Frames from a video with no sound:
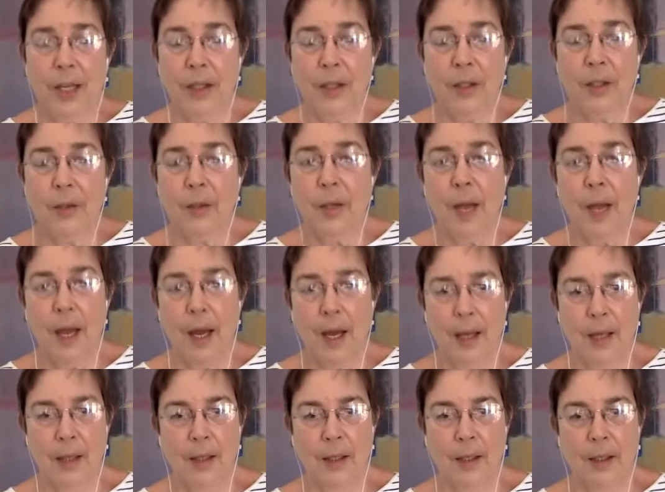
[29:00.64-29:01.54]
do
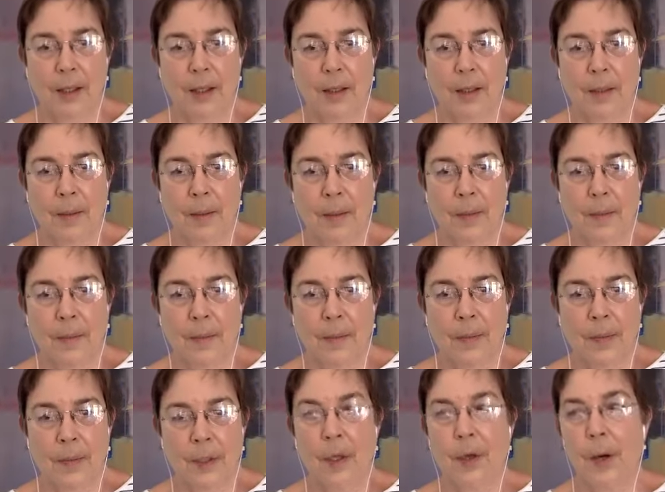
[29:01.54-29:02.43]
that.
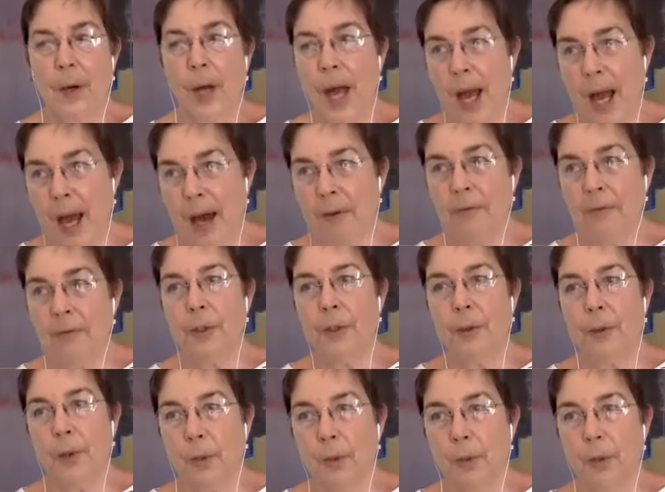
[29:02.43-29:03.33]
You have
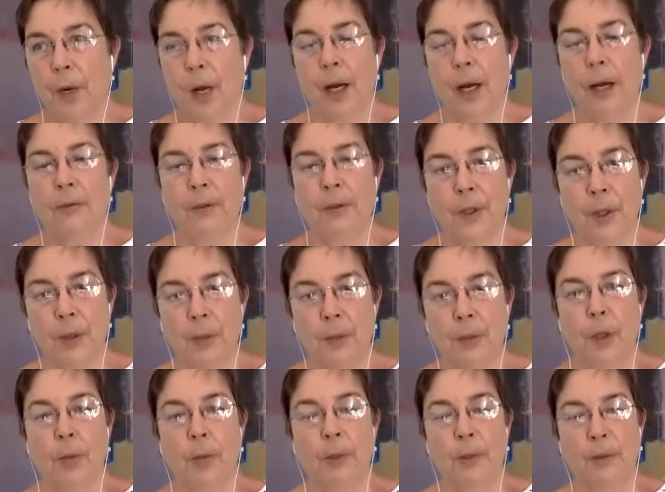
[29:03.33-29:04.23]
to arrive at the
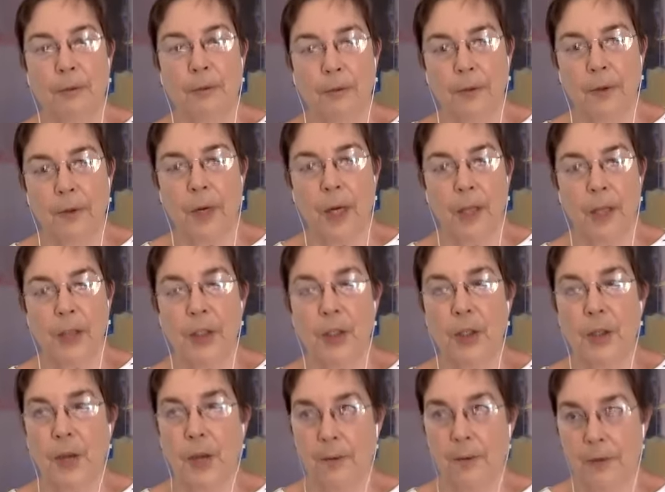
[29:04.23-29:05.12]
moment
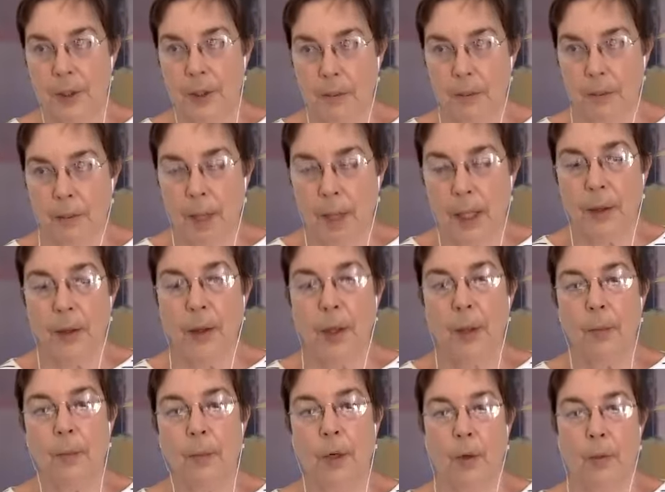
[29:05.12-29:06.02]
fresh. You have to meet
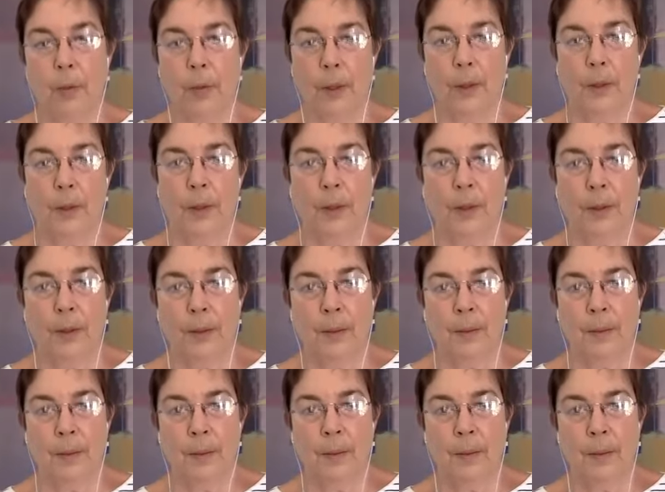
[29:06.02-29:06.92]
the moment.
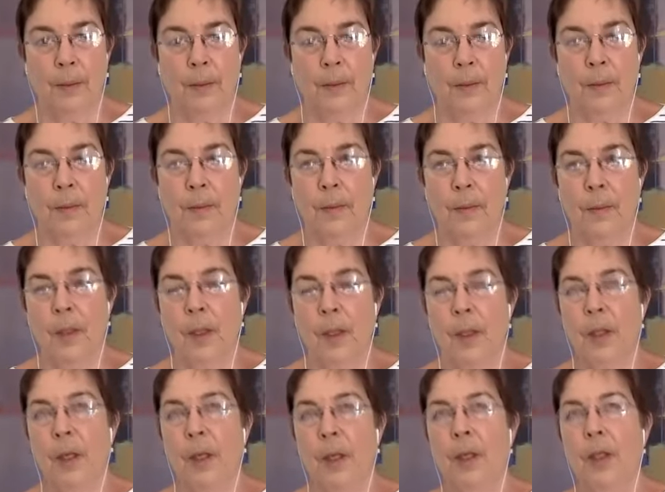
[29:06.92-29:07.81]

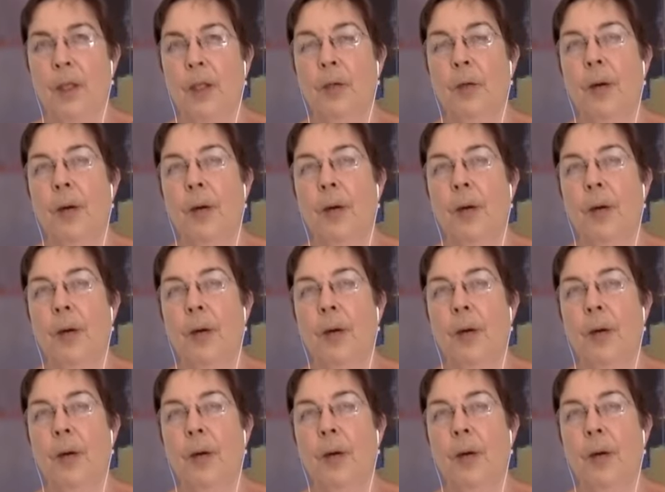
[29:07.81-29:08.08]
I